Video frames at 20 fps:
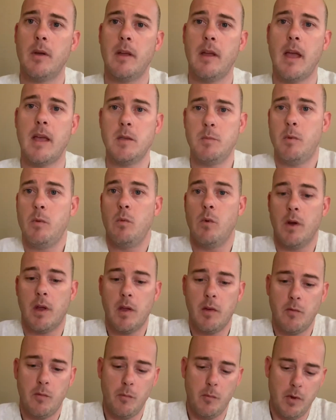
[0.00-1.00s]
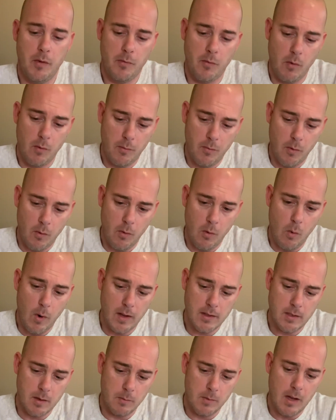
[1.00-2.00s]
has been working for me for quite
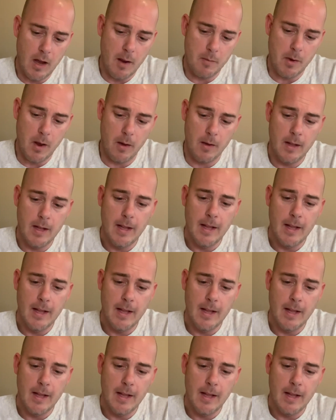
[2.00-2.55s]
some time now.